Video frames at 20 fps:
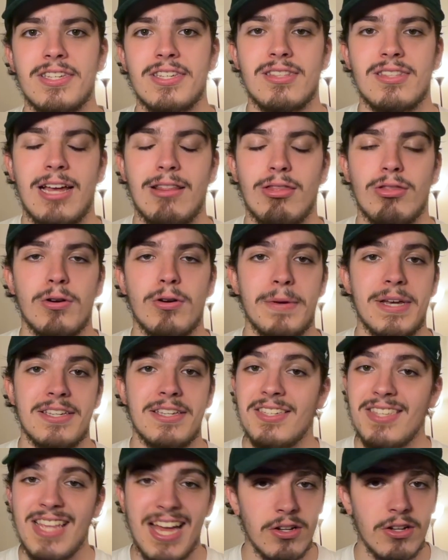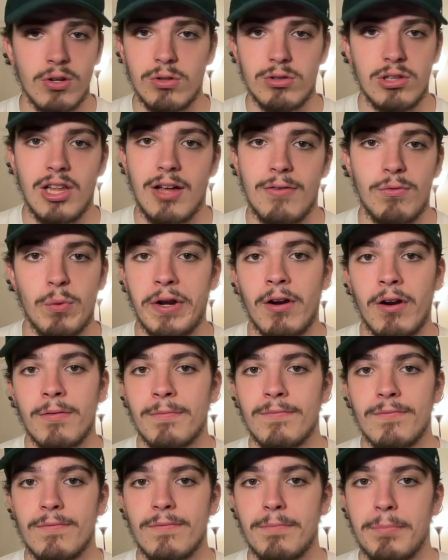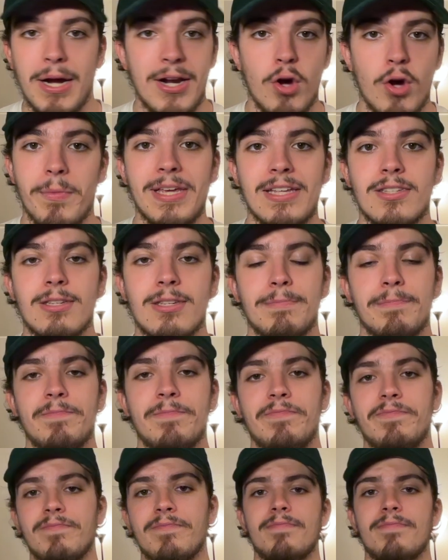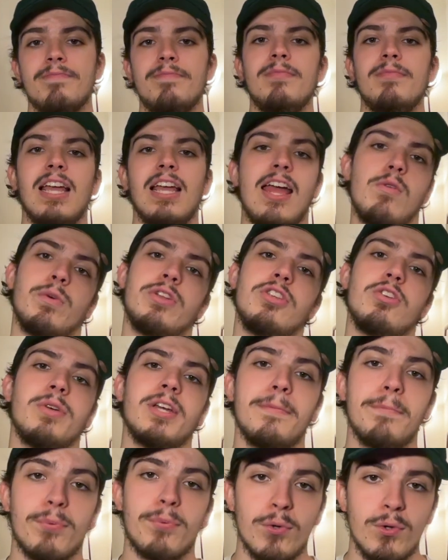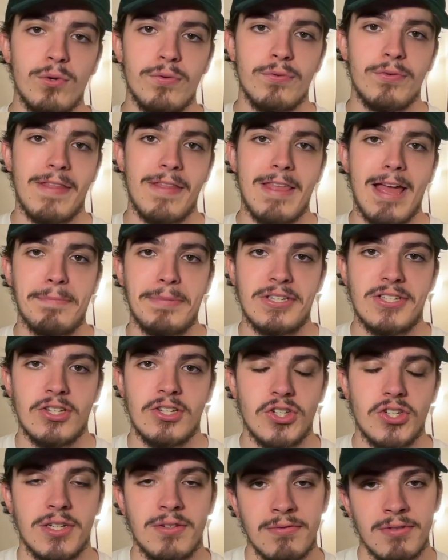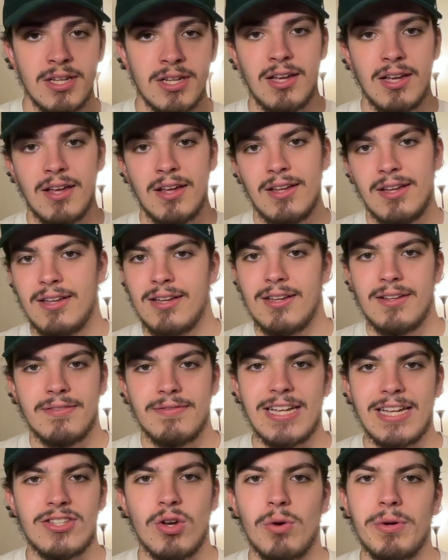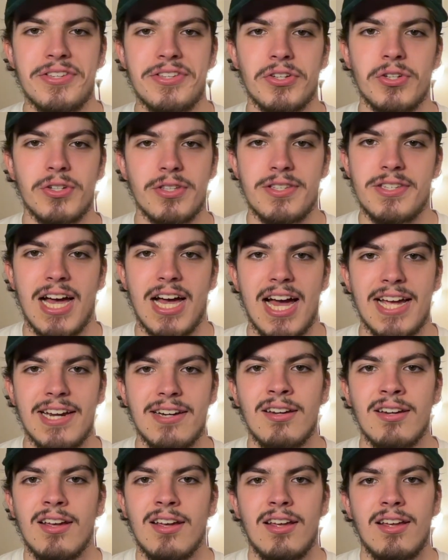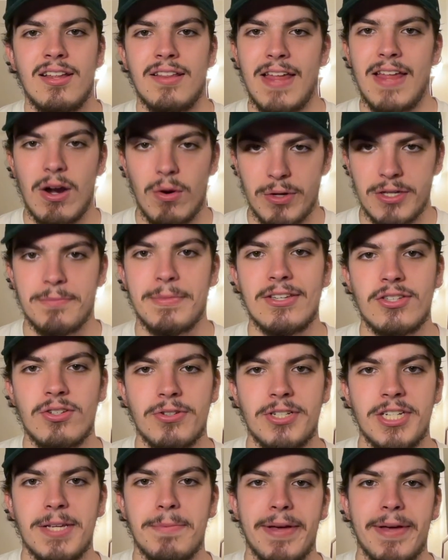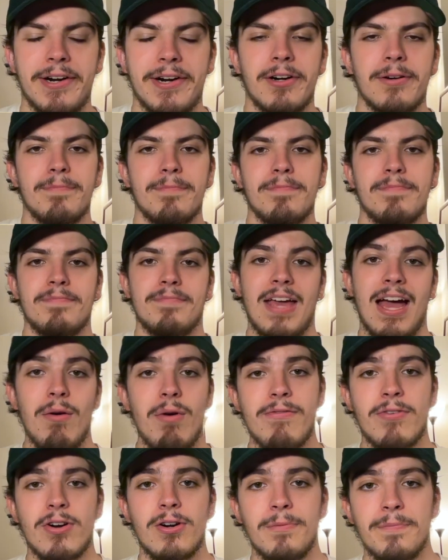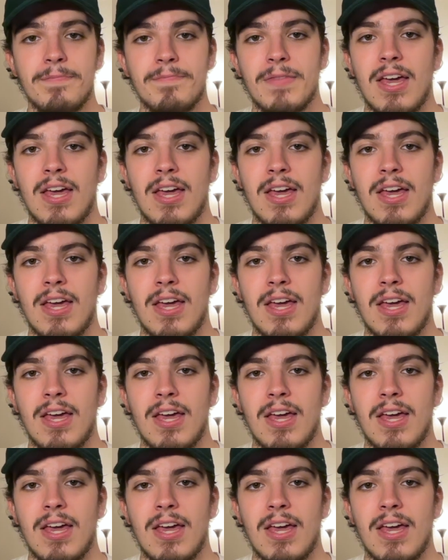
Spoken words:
at third base. He's not a Gold Glove winner, by no means. And when you can improve at that position, that's always a good sign. That always makes your team better. However,